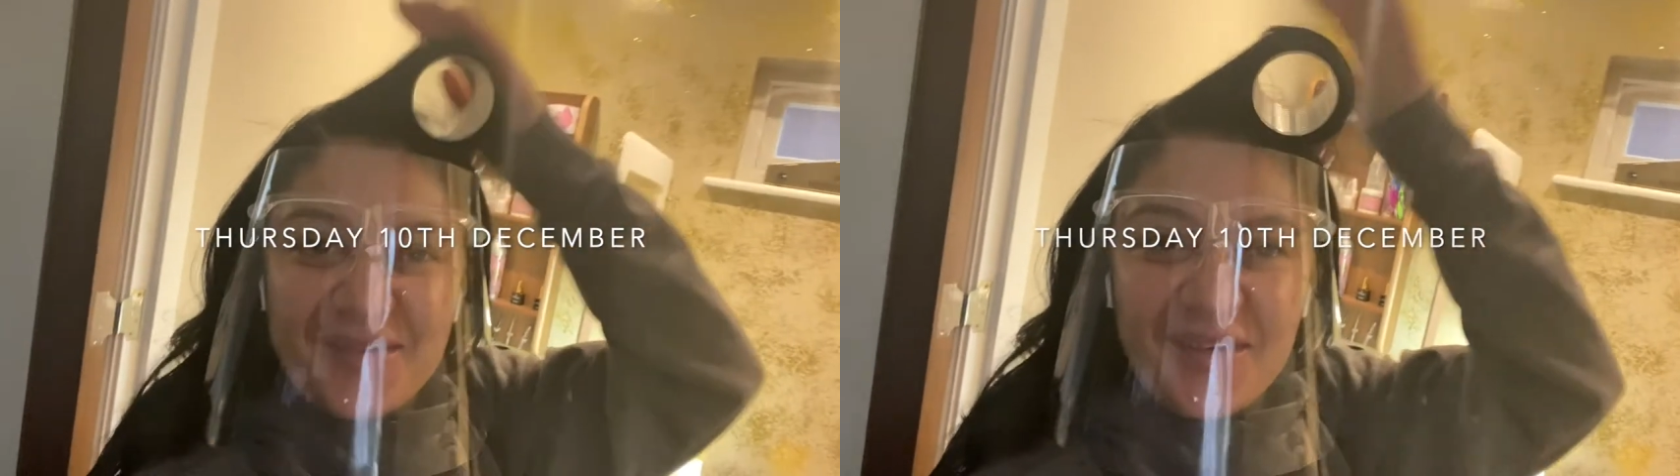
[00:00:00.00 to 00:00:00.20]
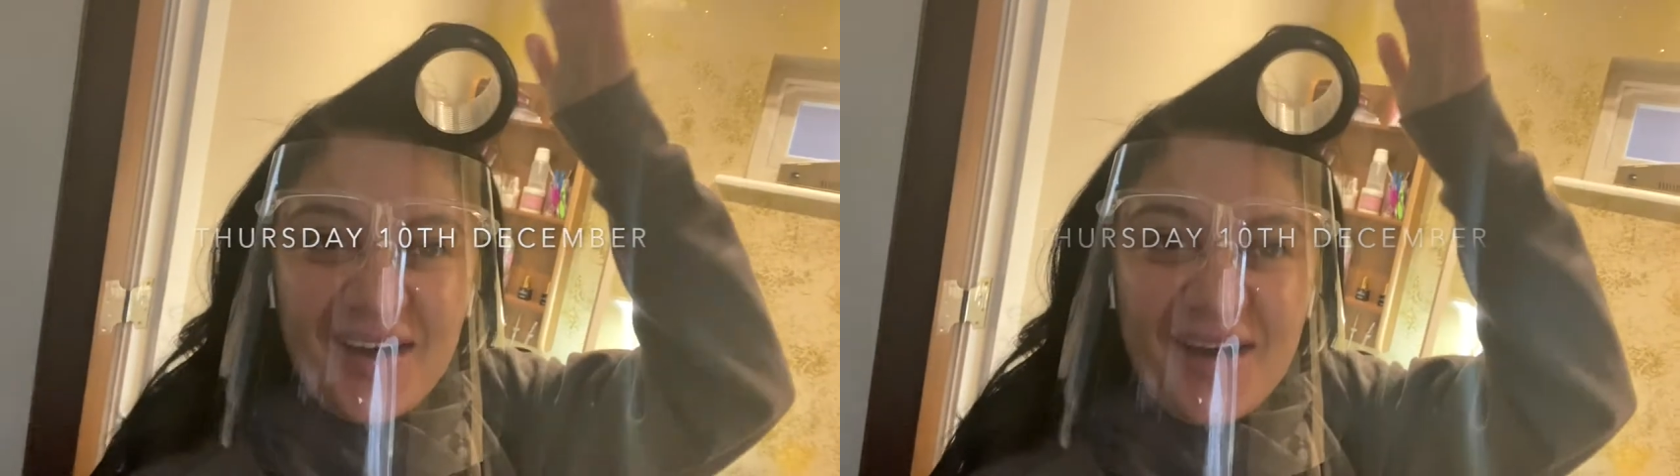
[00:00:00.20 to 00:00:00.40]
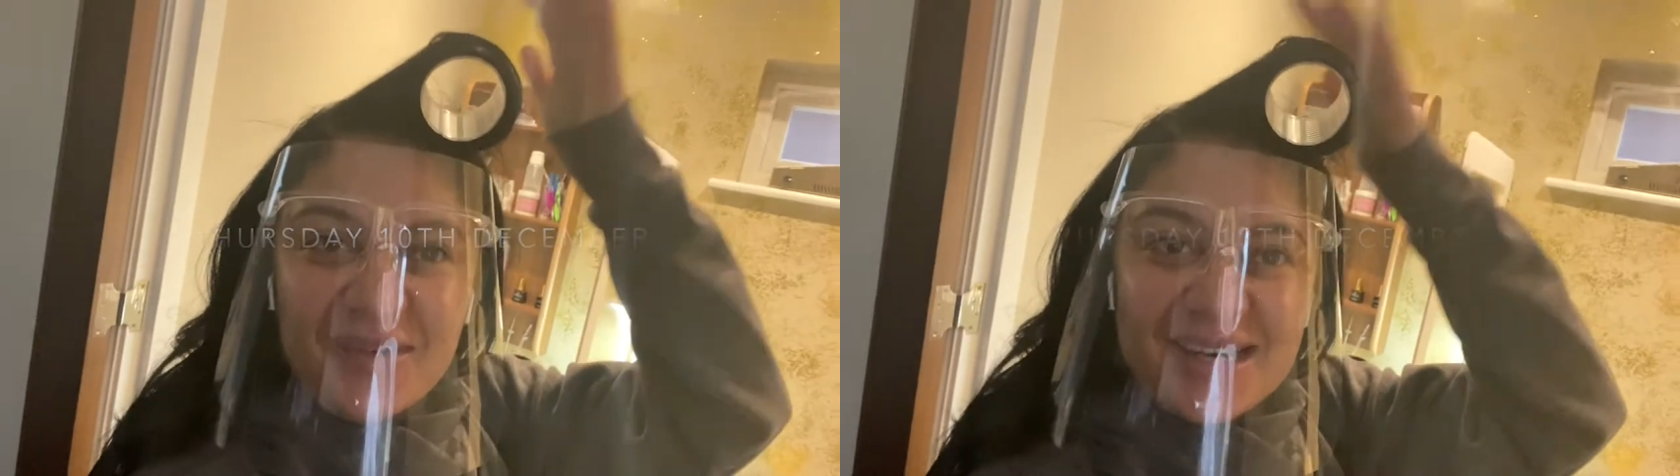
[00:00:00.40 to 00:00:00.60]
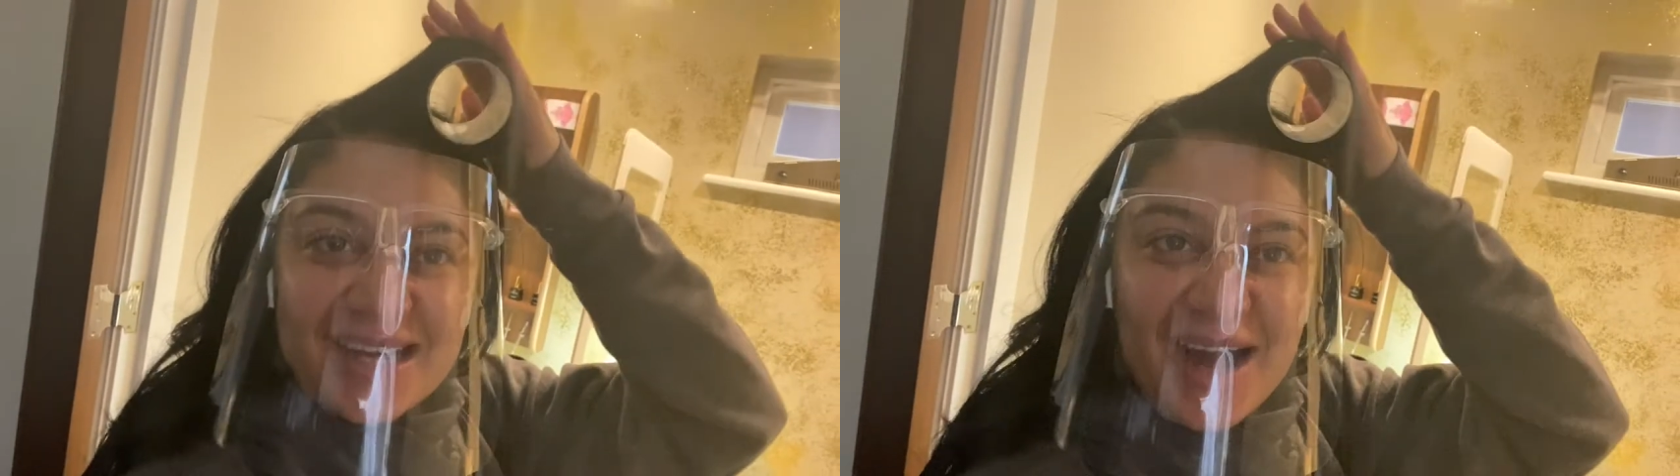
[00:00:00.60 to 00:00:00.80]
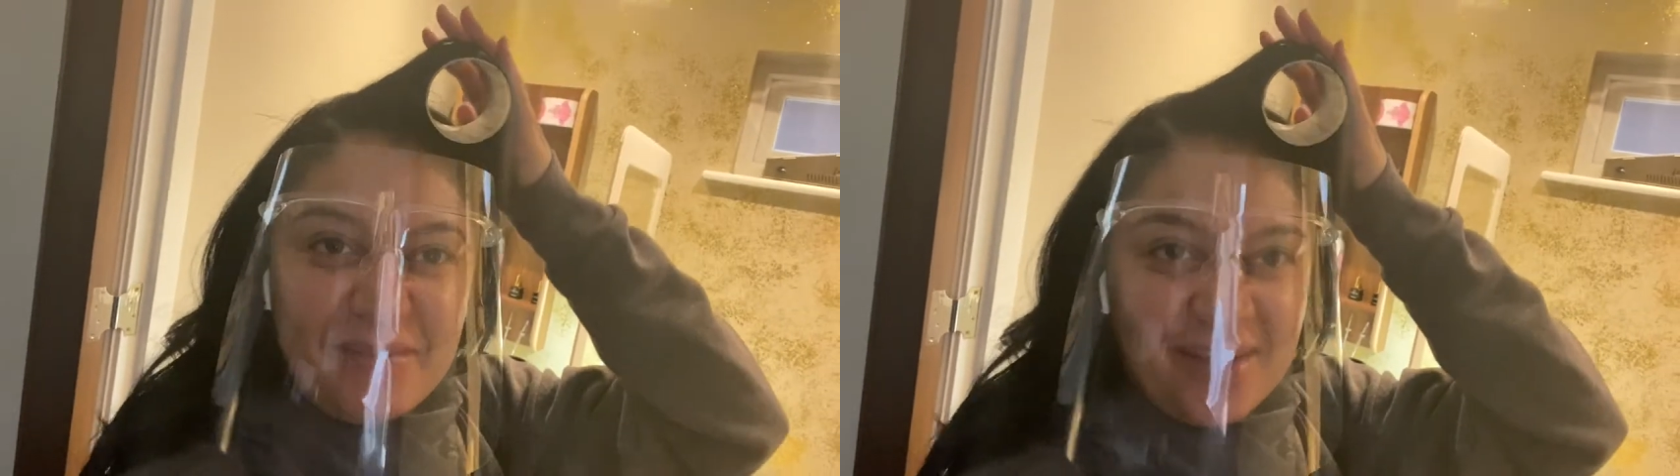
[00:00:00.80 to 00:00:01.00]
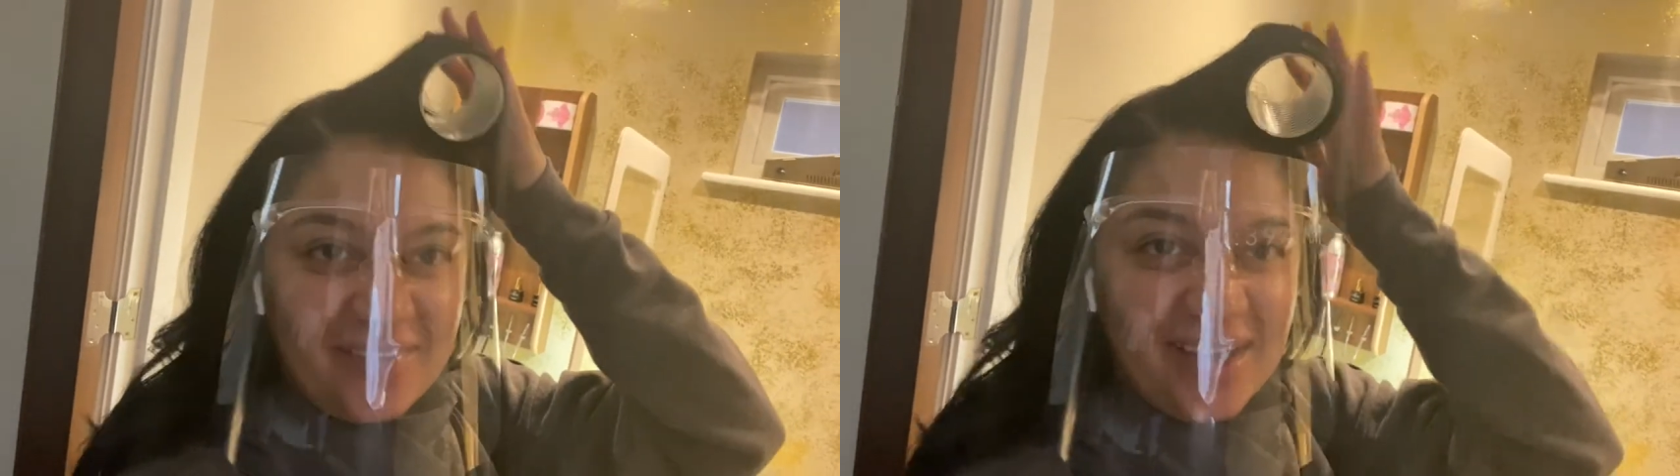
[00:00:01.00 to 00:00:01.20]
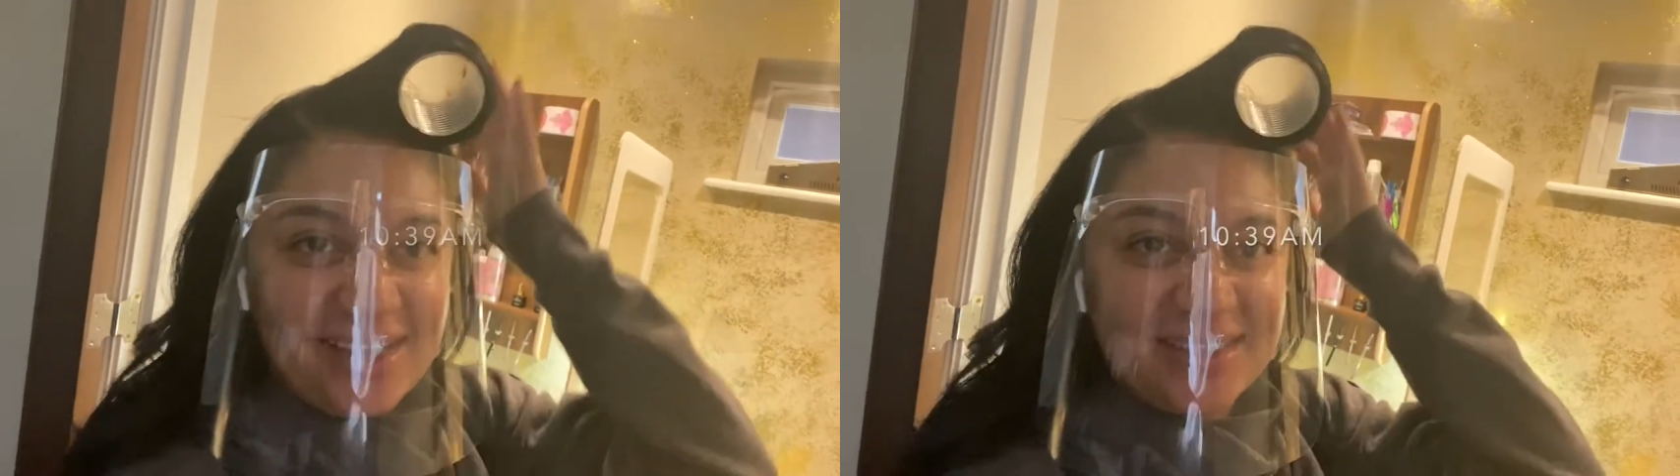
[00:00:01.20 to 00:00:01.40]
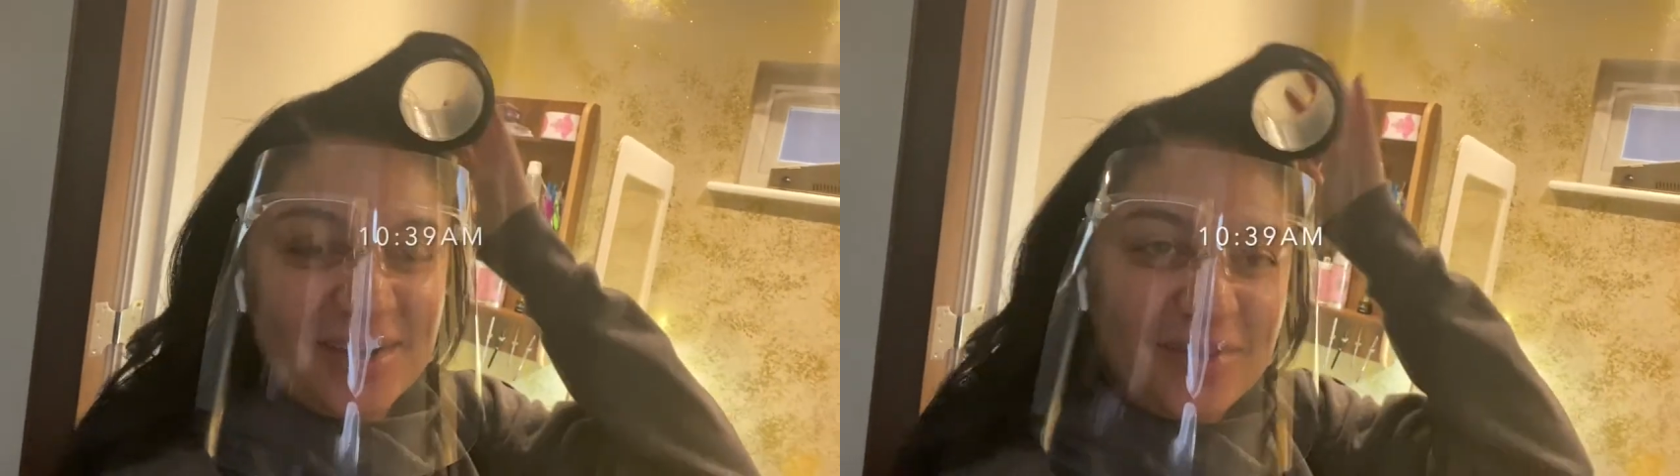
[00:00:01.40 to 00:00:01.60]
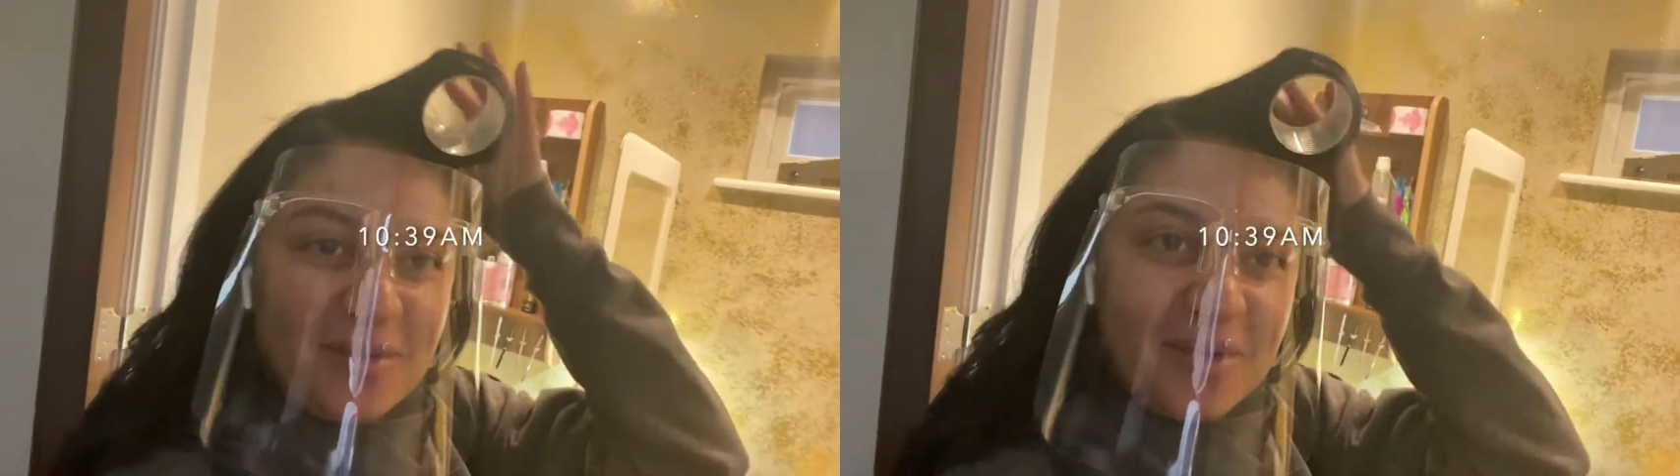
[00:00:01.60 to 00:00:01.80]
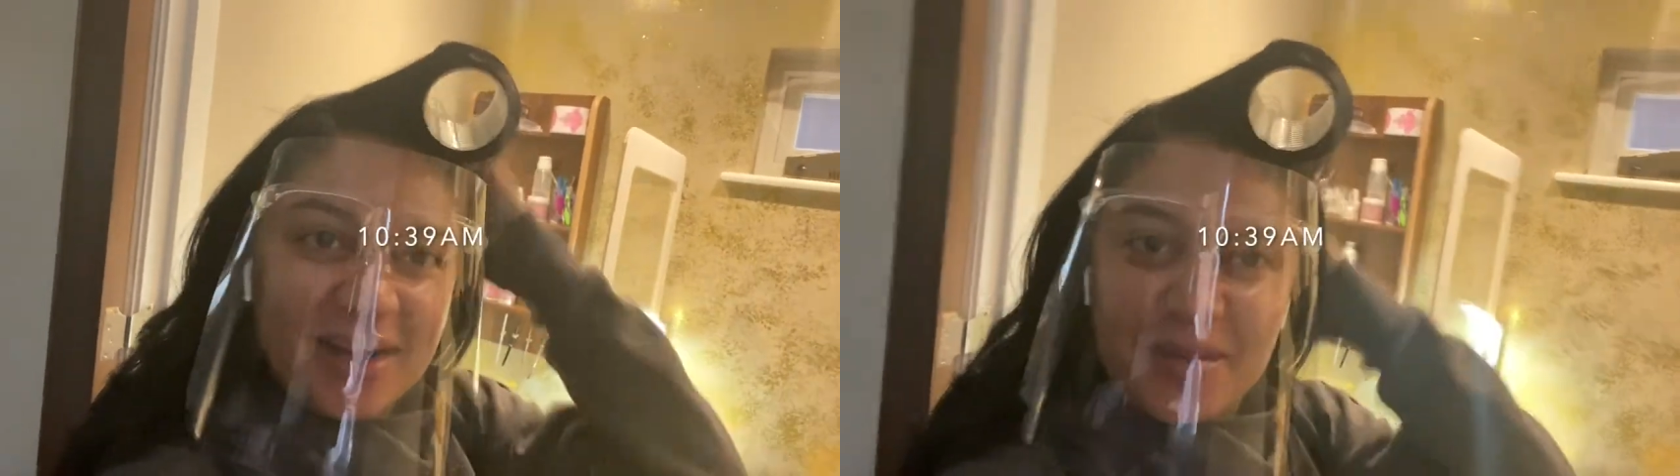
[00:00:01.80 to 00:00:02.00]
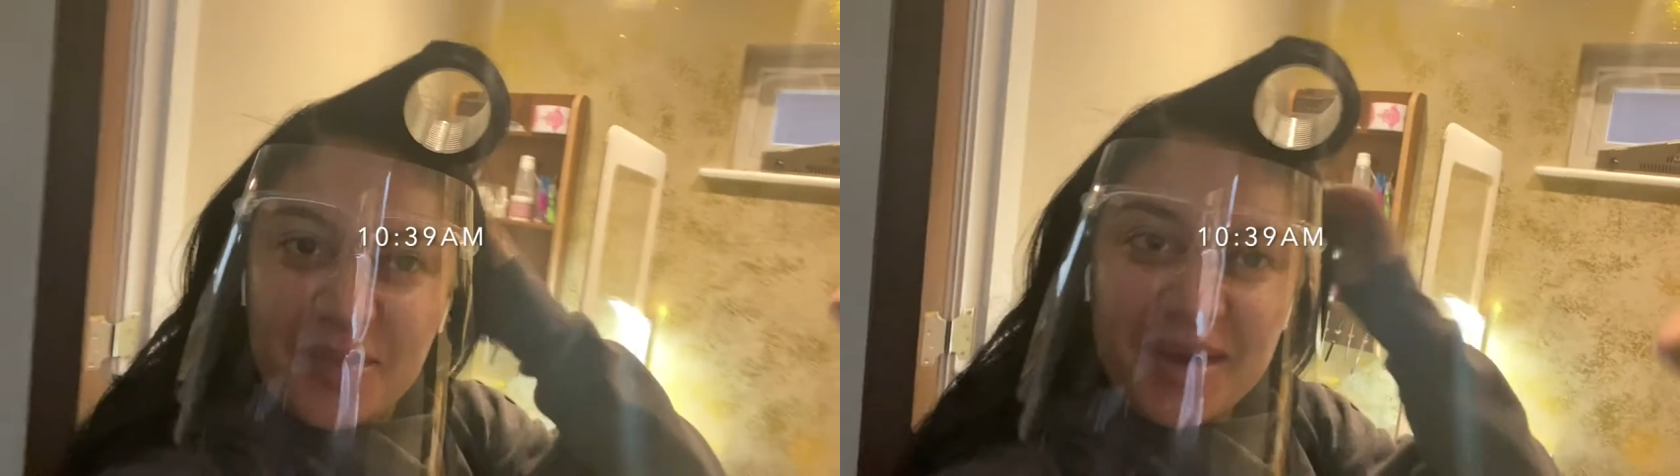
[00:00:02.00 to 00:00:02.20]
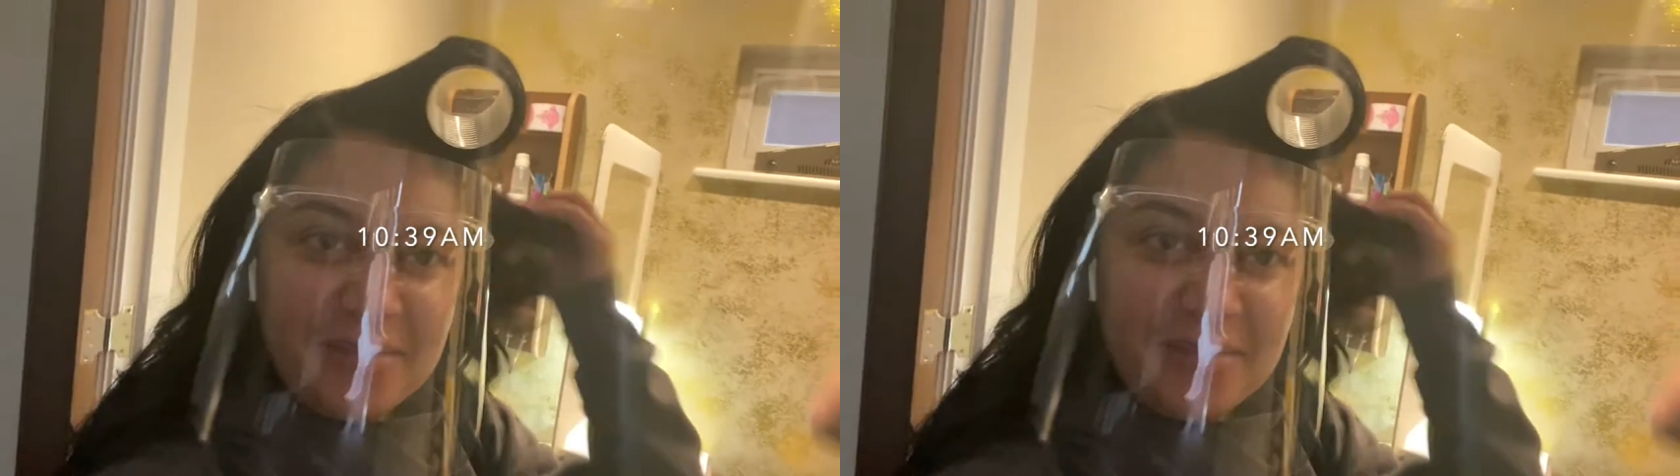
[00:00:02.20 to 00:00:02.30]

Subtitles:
I wanted it out of my face, so I thought, what can I put in